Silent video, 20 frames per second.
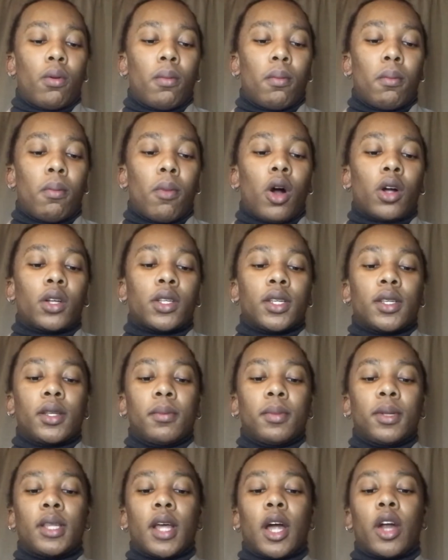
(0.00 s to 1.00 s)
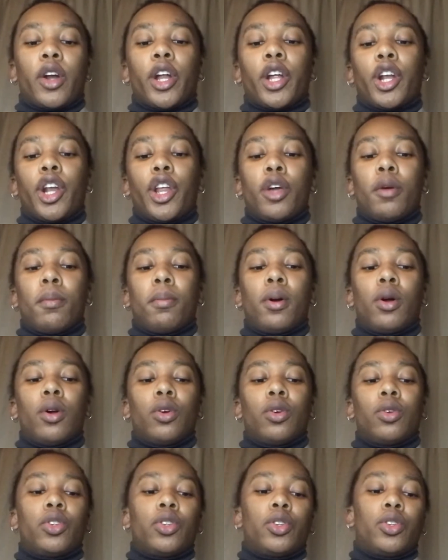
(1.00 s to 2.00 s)
Marxism is directly
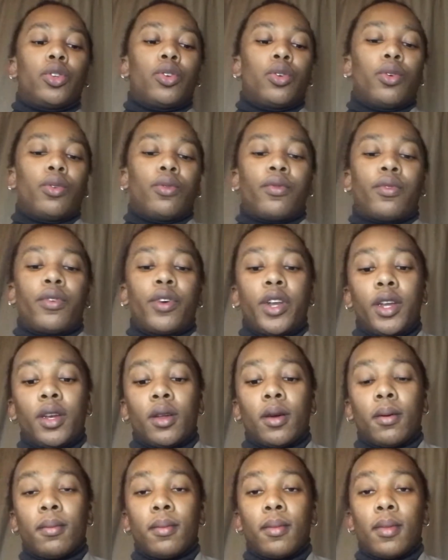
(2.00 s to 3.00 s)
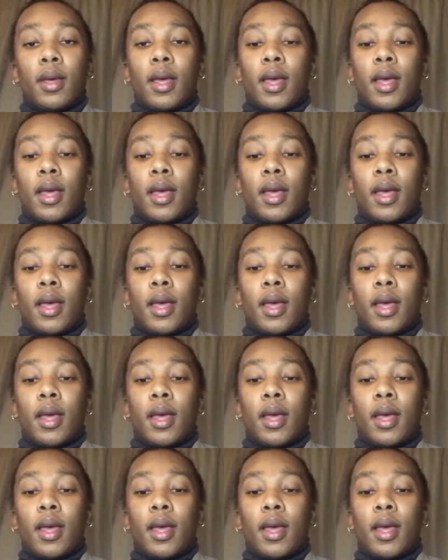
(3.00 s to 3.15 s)
opposed to freedom